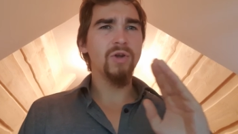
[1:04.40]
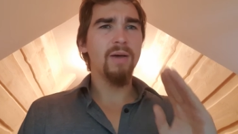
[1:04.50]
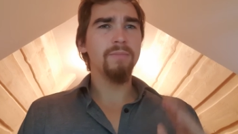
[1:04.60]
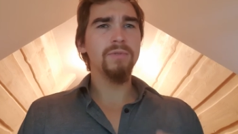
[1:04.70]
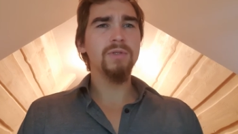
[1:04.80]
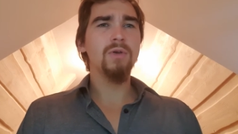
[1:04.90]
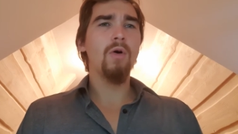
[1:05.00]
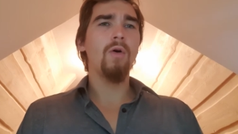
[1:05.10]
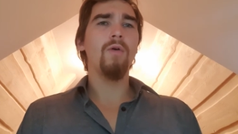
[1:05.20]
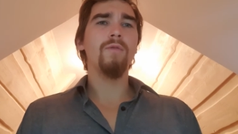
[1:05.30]
traps
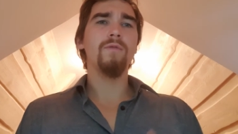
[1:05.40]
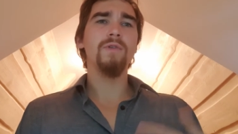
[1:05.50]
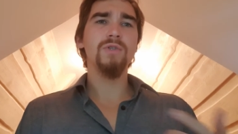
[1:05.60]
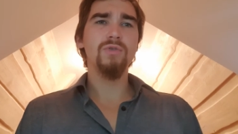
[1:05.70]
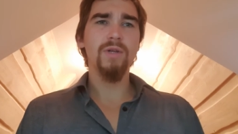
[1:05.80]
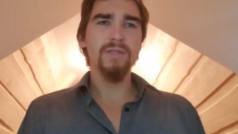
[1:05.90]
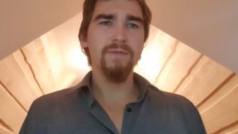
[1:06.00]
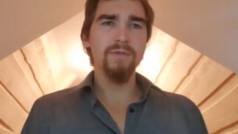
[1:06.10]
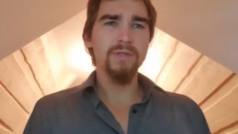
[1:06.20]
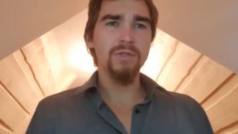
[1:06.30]
of
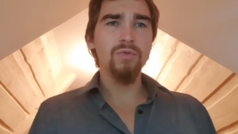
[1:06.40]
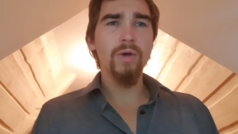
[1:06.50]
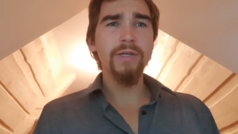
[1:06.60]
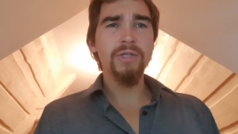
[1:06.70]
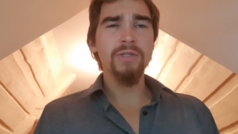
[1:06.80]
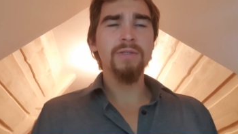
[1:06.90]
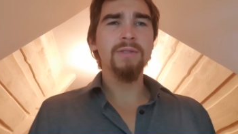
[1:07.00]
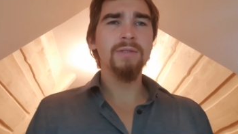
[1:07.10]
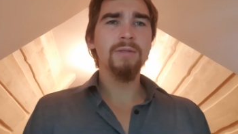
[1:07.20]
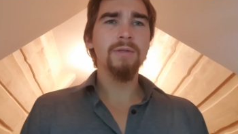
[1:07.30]
stressful
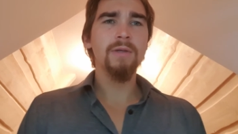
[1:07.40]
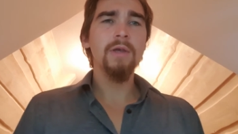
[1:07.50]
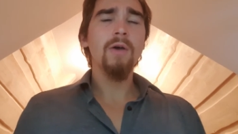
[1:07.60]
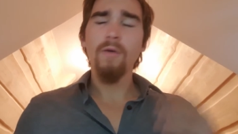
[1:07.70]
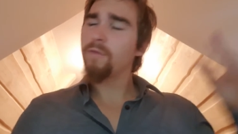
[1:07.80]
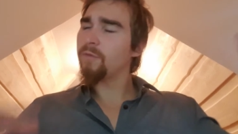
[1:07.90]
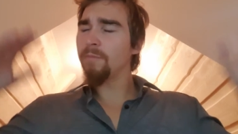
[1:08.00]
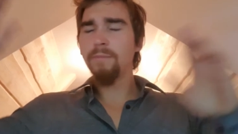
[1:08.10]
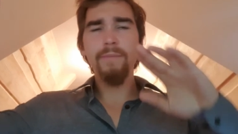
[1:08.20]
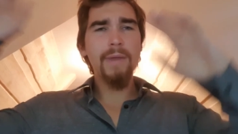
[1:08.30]
situations
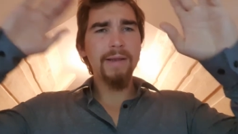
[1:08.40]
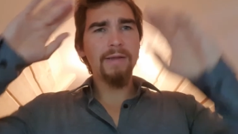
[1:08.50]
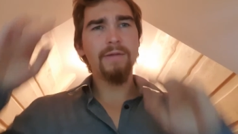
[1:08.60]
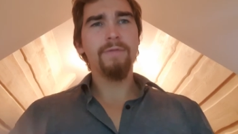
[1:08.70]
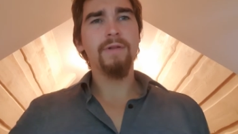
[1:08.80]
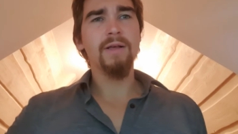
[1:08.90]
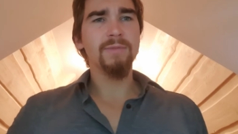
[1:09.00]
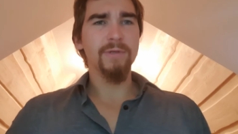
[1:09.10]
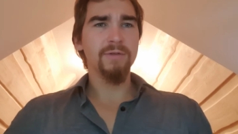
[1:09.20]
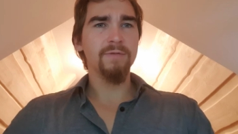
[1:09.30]
from many different
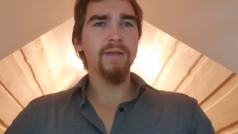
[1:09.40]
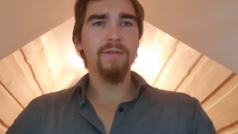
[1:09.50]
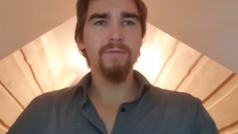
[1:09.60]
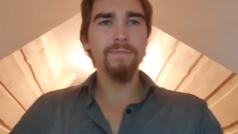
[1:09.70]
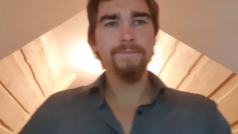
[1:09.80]
aspects of life.